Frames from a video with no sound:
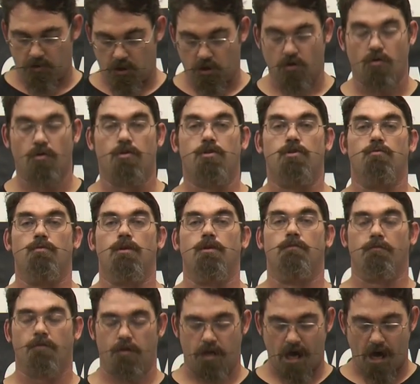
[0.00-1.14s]
Be sure and tune in
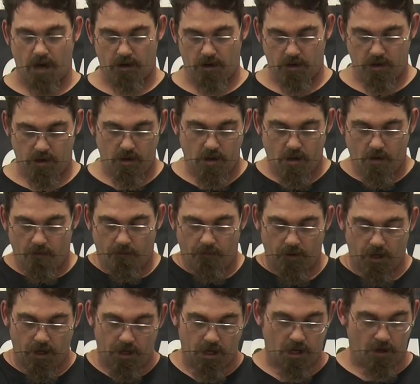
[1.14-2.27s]
for that.
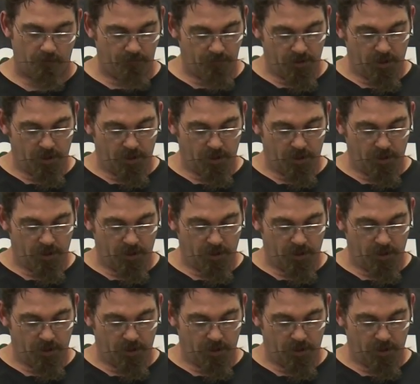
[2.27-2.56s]
But uh,